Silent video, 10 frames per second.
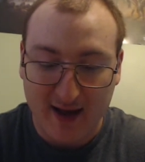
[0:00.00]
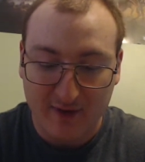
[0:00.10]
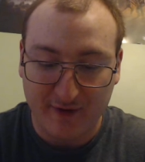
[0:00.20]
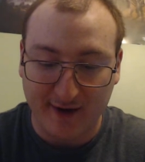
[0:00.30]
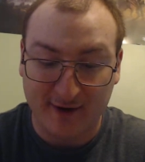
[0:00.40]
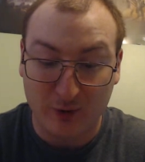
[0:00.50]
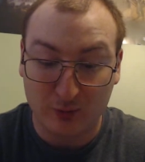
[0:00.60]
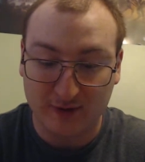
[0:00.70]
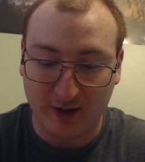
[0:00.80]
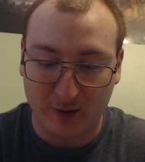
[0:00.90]
they had
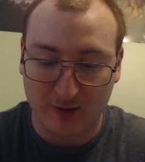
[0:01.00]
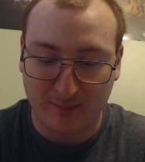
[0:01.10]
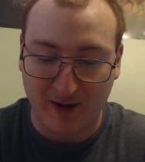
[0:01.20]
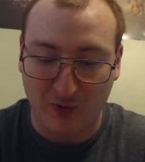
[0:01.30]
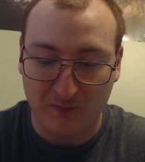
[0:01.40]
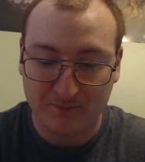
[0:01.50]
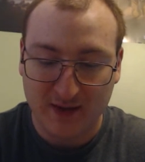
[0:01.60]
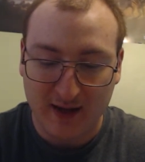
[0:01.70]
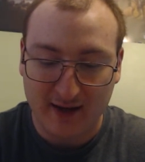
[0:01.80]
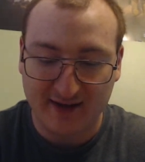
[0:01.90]
only heard about,
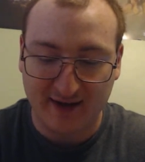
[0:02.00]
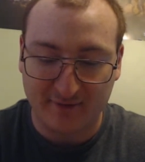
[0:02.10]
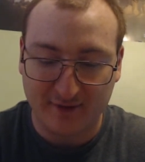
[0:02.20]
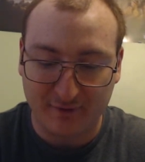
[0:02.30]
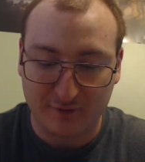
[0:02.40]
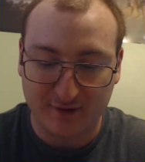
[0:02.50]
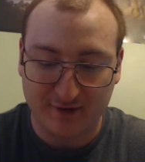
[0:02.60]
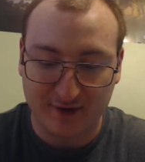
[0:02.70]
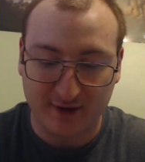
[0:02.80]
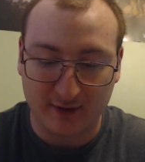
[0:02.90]
yet had never
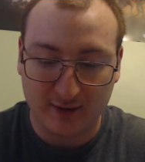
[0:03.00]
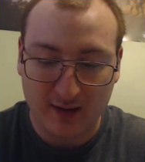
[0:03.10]
visited.